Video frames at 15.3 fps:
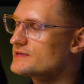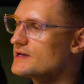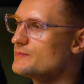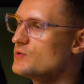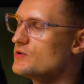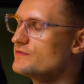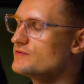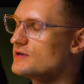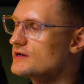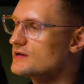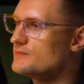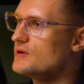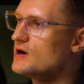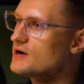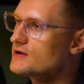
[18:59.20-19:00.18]
Was that more of a, like
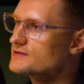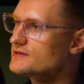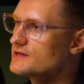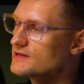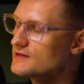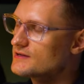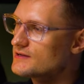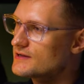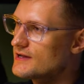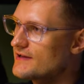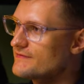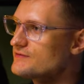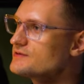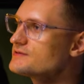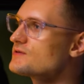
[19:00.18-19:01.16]
a marketing
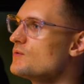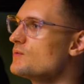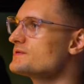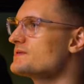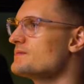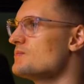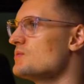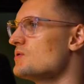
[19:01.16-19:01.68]
effort, or was it